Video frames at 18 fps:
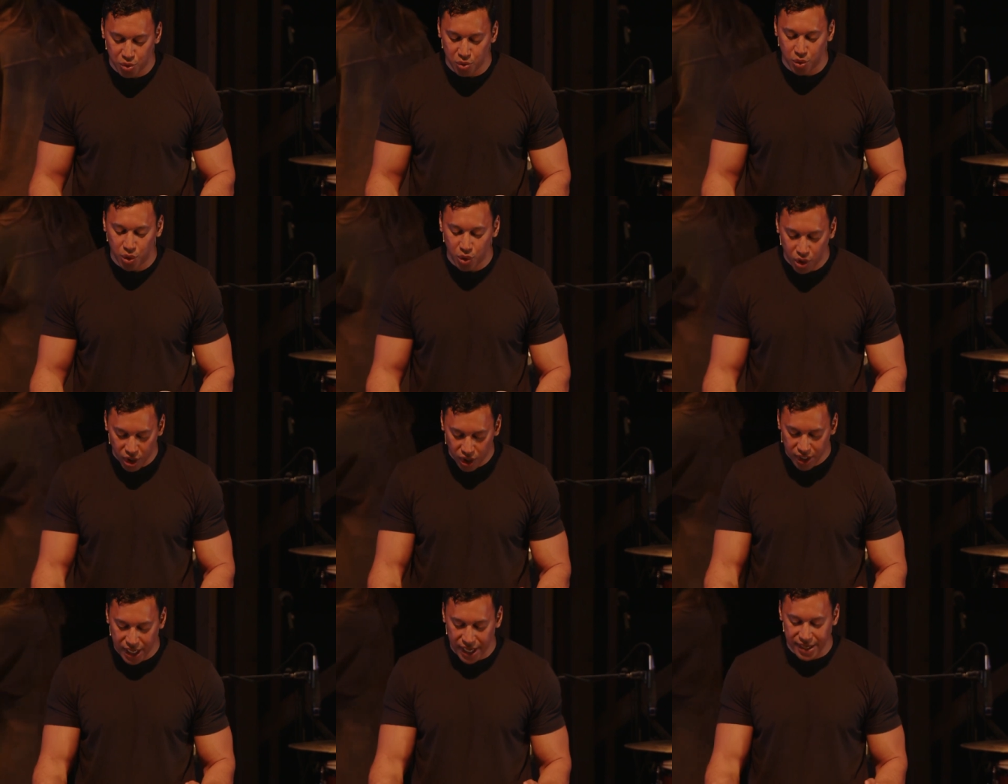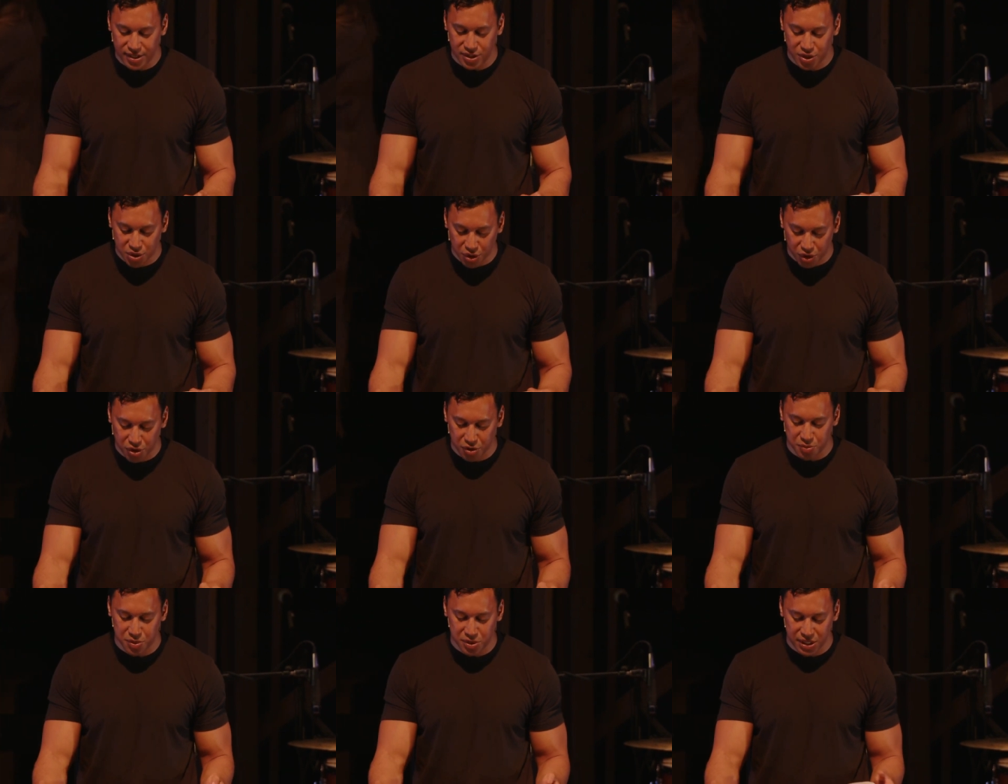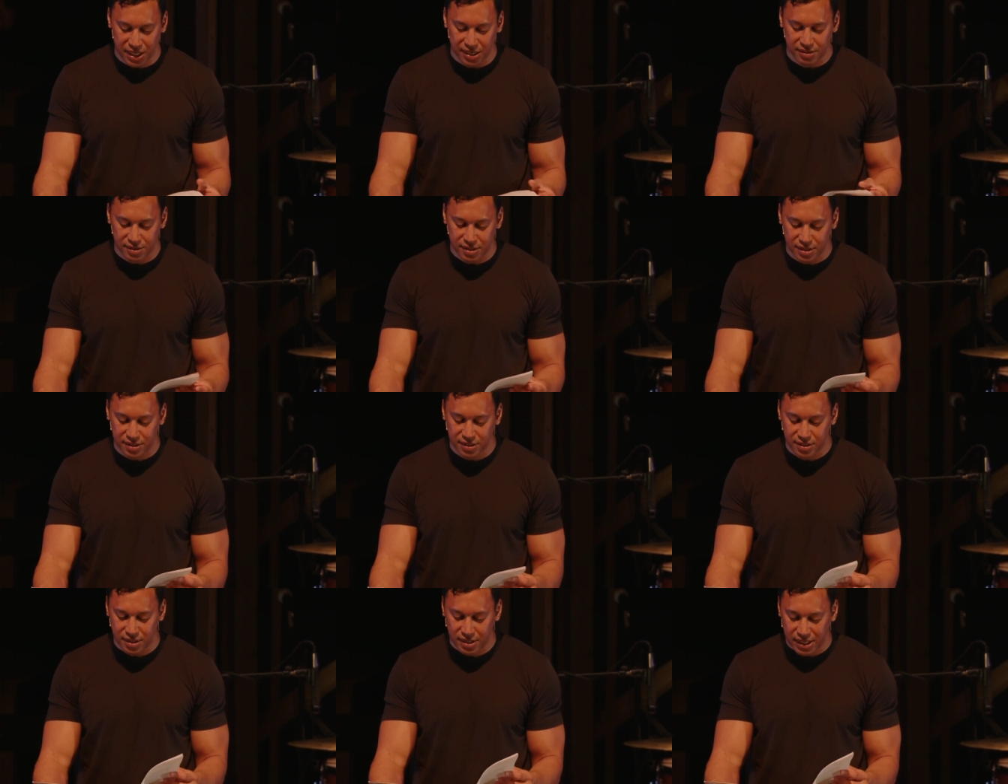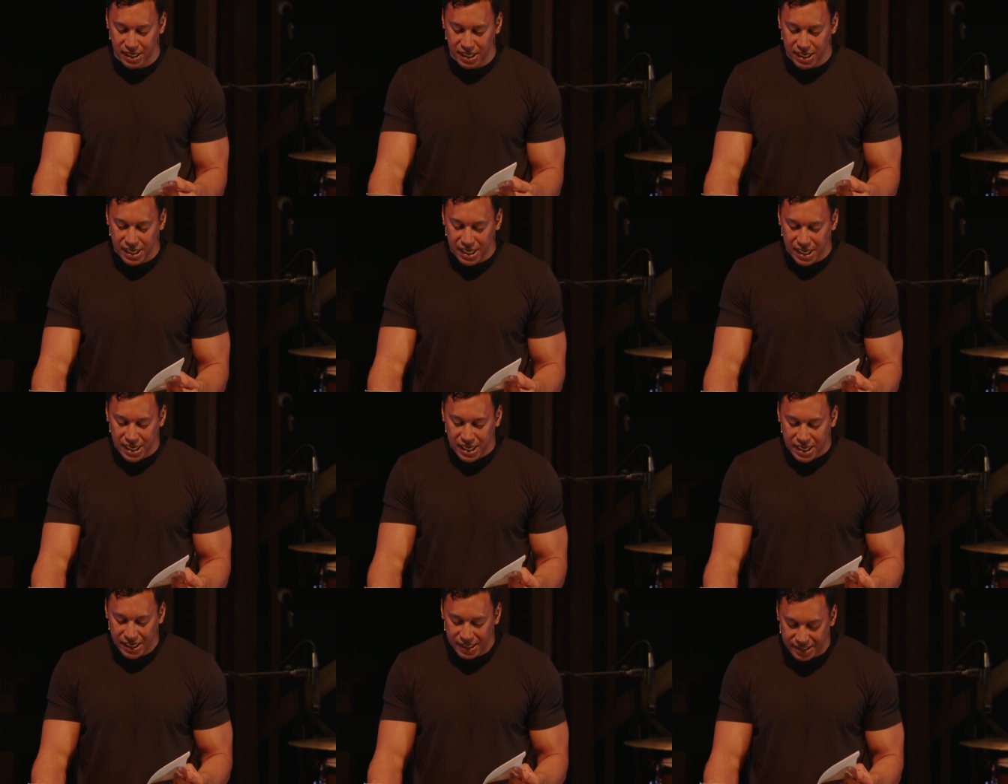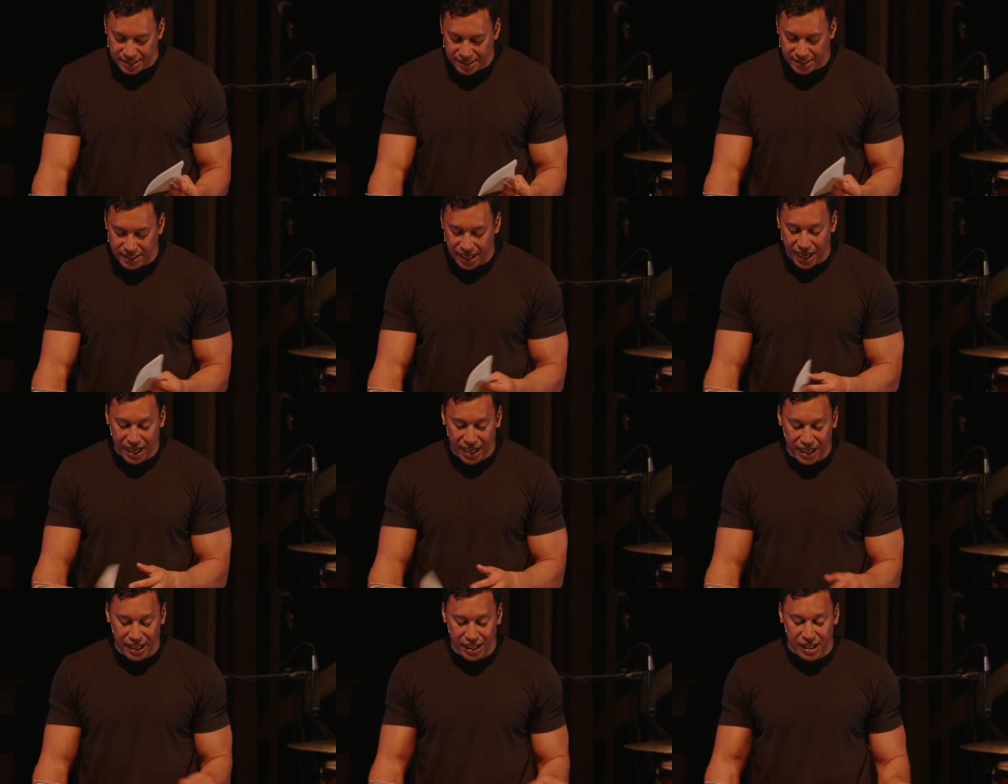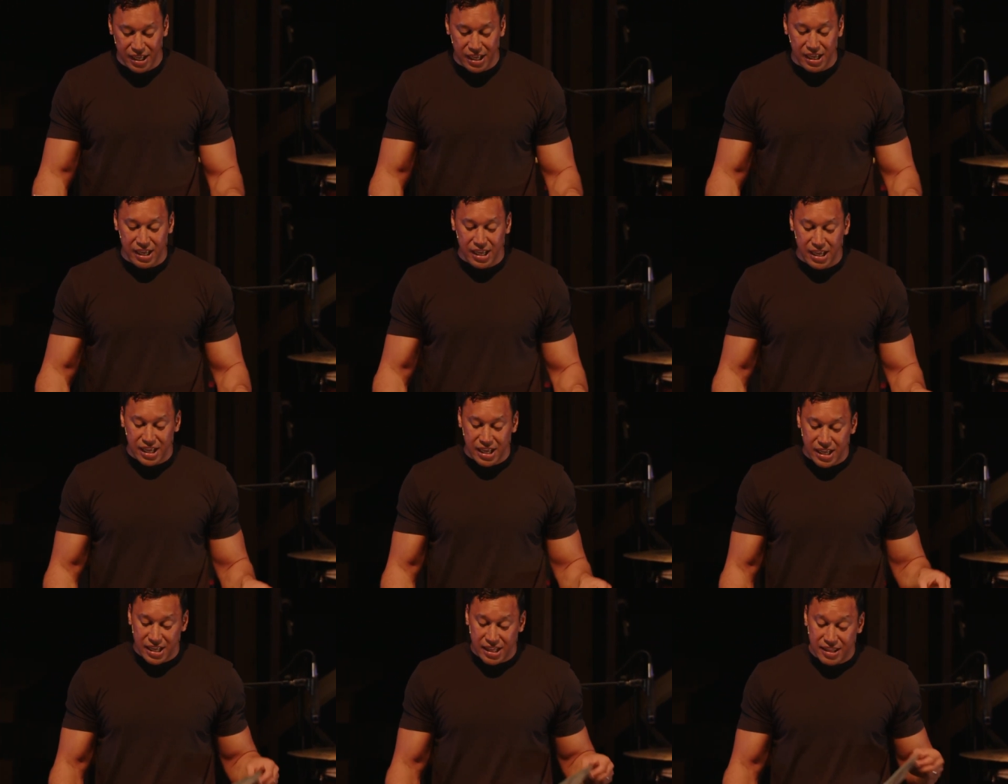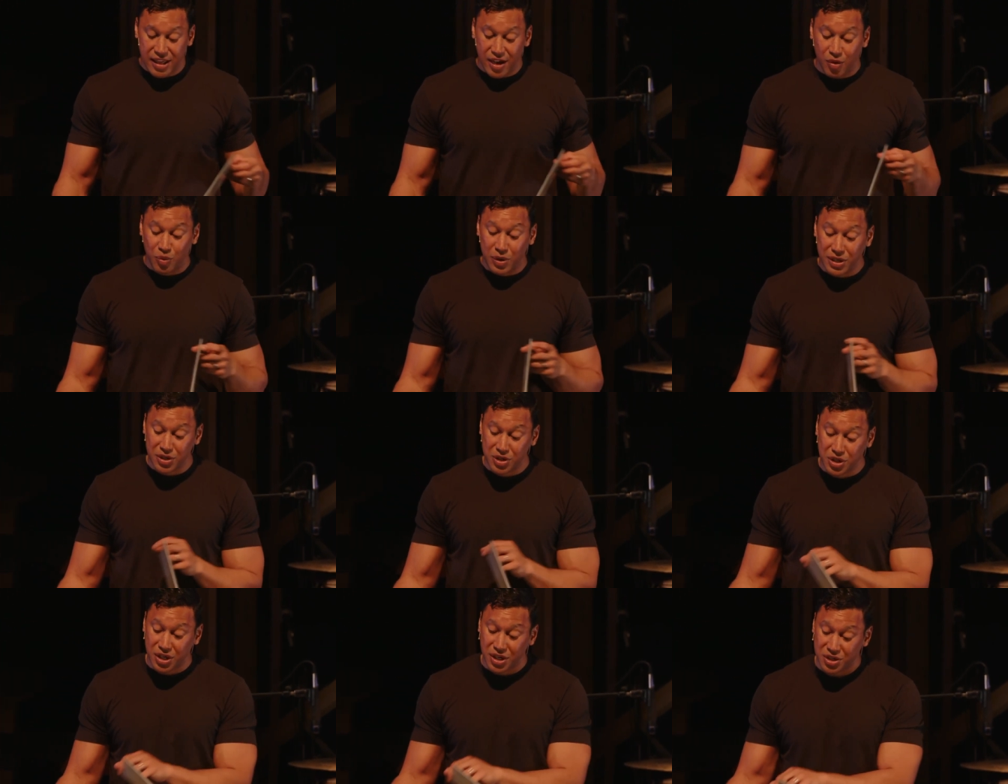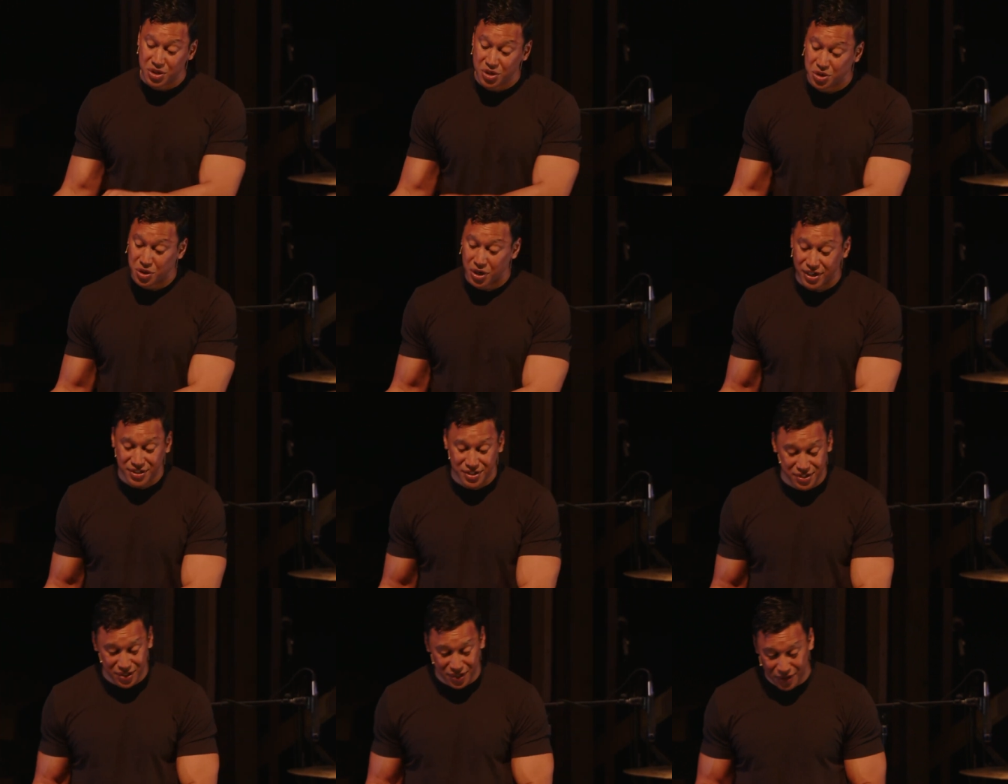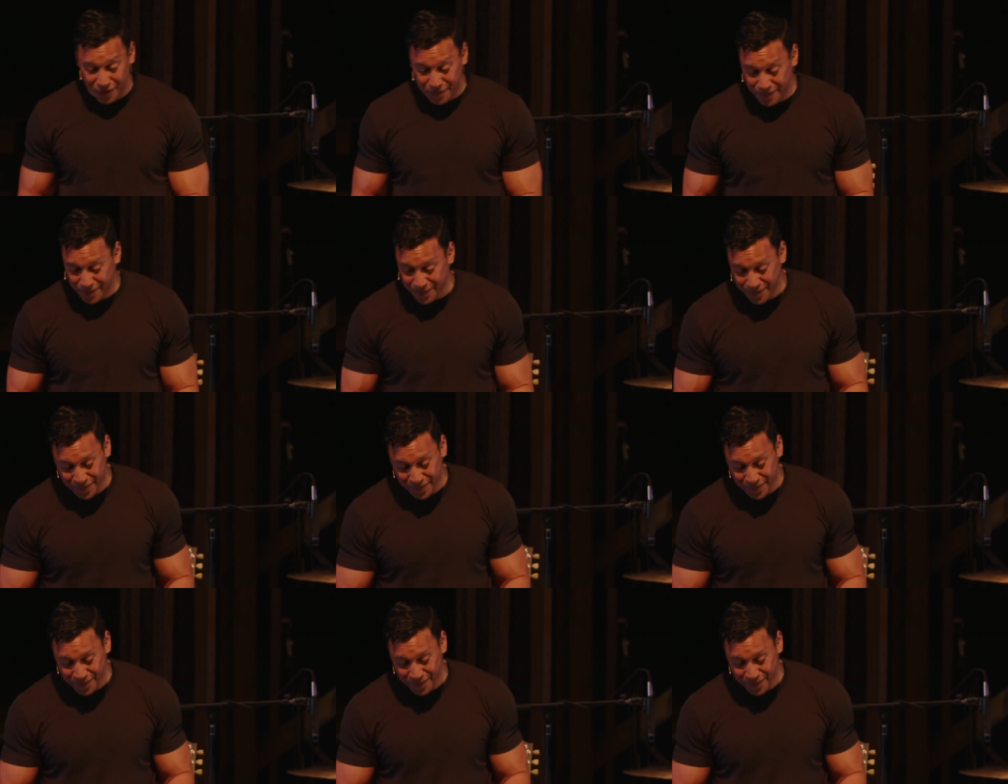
who look at circumstances and say that we just trust you